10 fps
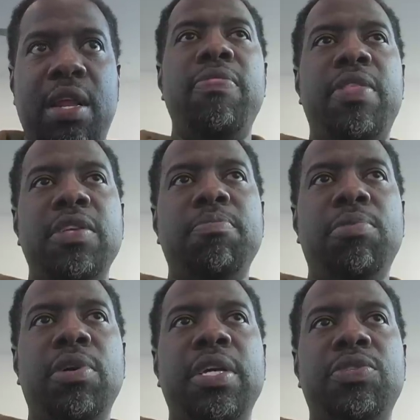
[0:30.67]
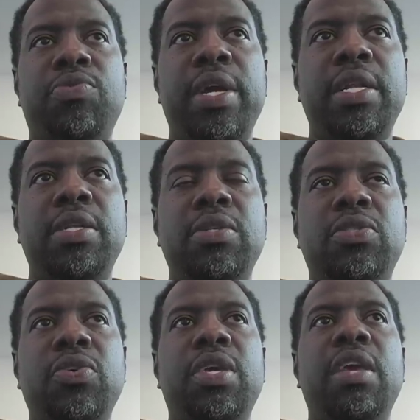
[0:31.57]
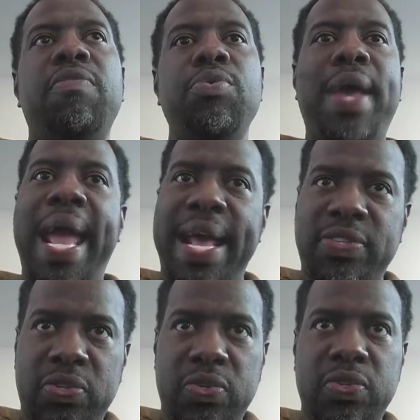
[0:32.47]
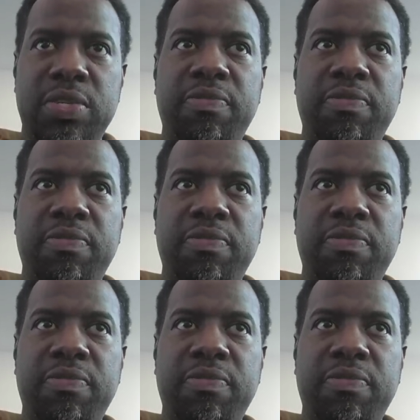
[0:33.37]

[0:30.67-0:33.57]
This book is written to give you answers,